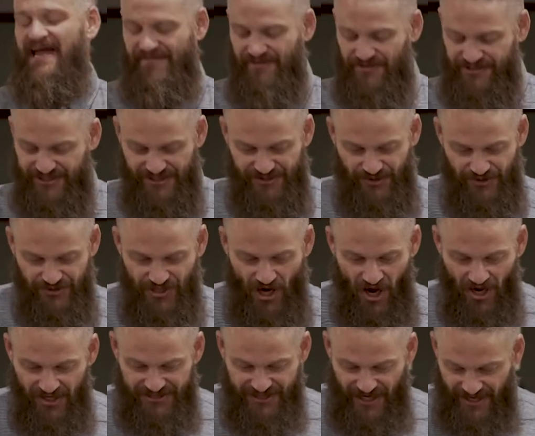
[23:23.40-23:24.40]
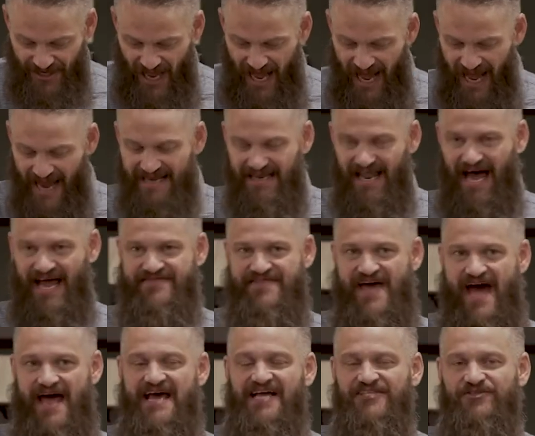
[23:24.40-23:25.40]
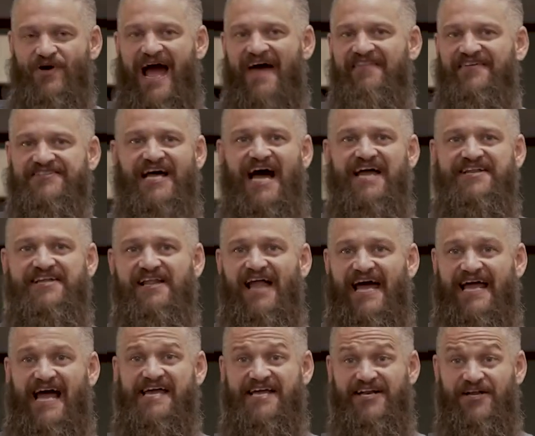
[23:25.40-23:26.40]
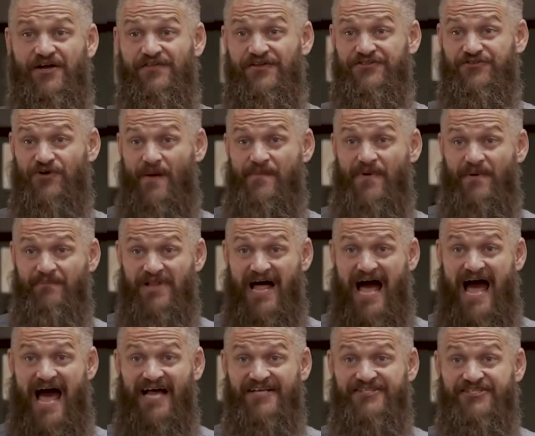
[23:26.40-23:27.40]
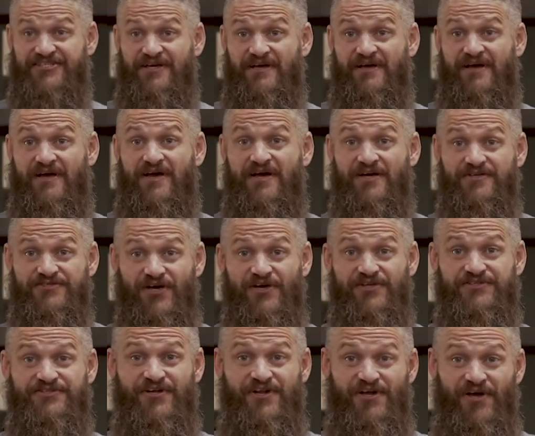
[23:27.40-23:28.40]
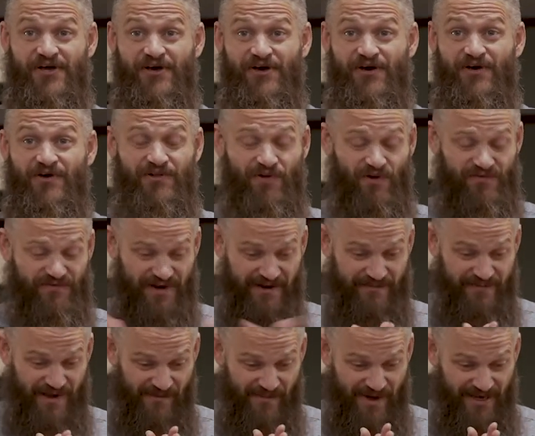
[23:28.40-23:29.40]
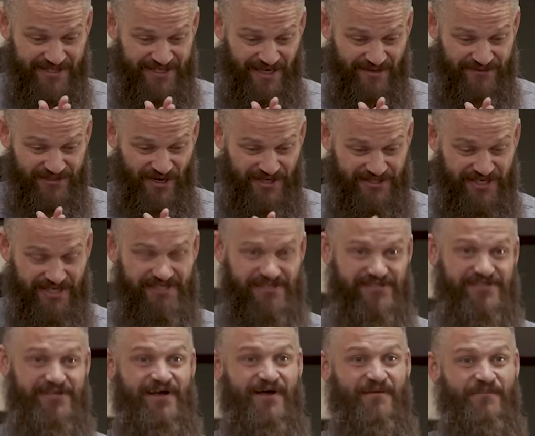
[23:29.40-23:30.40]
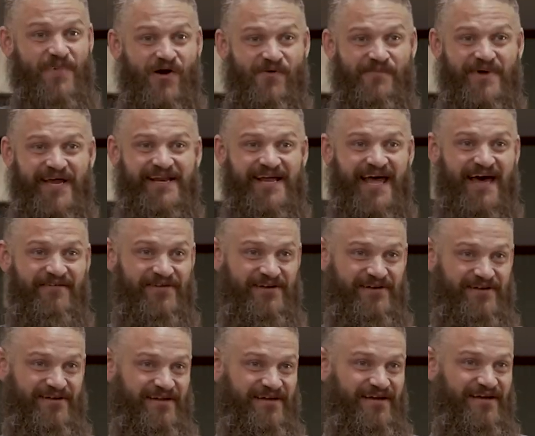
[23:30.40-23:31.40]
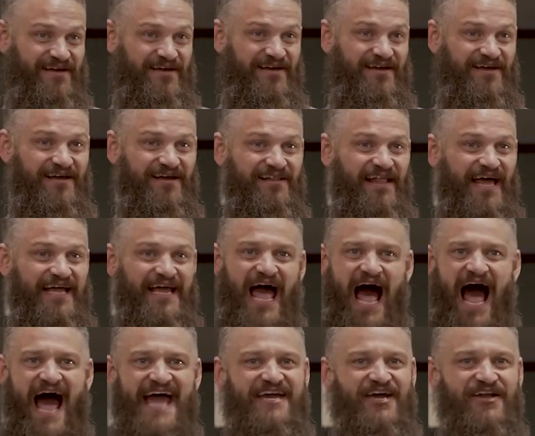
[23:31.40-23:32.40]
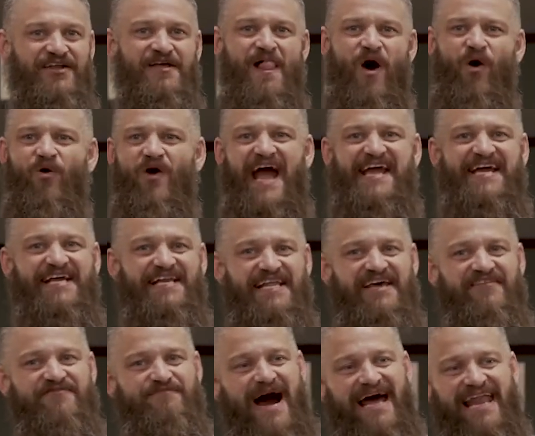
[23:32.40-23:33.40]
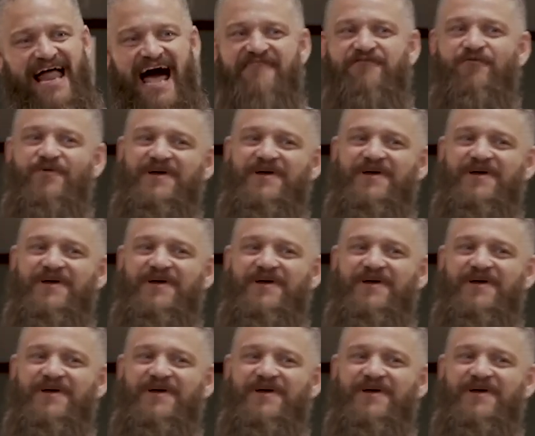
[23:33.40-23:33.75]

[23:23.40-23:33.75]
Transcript: in their sins. So John's going to highlight that. So I had this idea, like I could hear the trumpet blast. Doot, doot, doot. Lord, forgive me of my sin. I'm sorry, Jesus. Boom, into heaven. Like I could live my life.